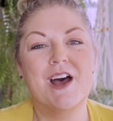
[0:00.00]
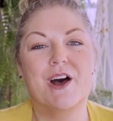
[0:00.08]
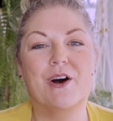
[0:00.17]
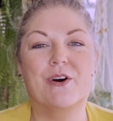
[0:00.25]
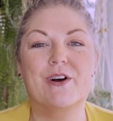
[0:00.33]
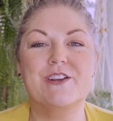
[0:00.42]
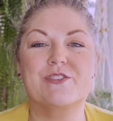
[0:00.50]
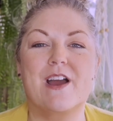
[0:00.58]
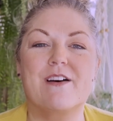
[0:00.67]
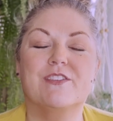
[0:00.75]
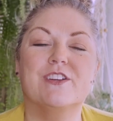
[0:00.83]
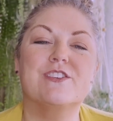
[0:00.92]
Ahoy
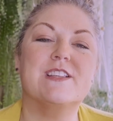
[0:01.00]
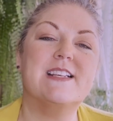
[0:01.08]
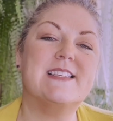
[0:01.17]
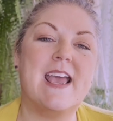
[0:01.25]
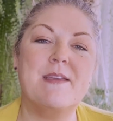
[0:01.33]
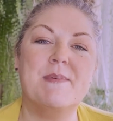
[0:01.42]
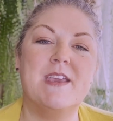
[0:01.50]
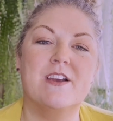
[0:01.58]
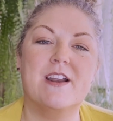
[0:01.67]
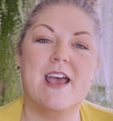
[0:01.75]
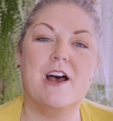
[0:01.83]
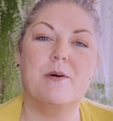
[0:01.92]
travelers, it's Amy
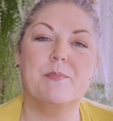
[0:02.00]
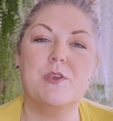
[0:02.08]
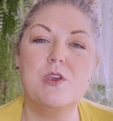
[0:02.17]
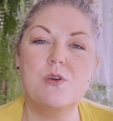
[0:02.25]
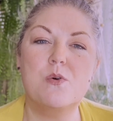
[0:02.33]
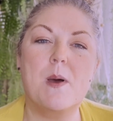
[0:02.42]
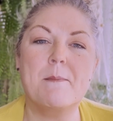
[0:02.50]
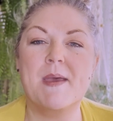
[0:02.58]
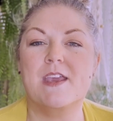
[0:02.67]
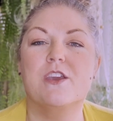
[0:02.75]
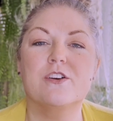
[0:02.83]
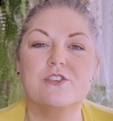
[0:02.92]
here to help you
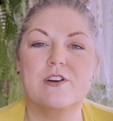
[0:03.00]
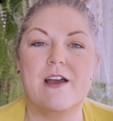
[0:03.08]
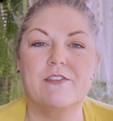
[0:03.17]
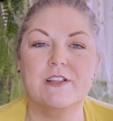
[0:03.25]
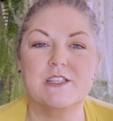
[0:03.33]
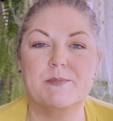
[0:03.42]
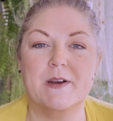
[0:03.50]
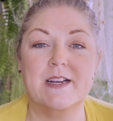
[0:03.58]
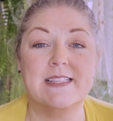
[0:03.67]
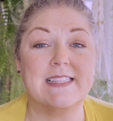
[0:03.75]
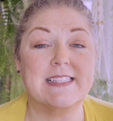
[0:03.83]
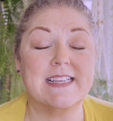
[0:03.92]
make your travel
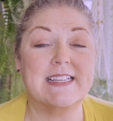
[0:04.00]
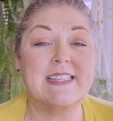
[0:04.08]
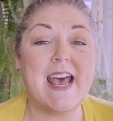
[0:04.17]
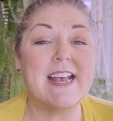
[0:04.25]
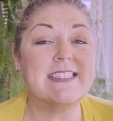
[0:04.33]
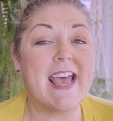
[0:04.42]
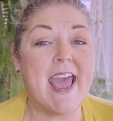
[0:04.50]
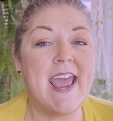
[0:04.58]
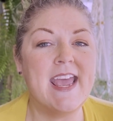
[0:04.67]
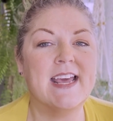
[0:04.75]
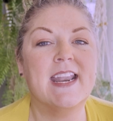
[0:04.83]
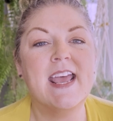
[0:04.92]
experience a success
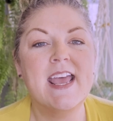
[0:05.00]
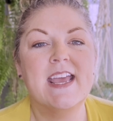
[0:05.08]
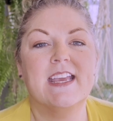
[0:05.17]
and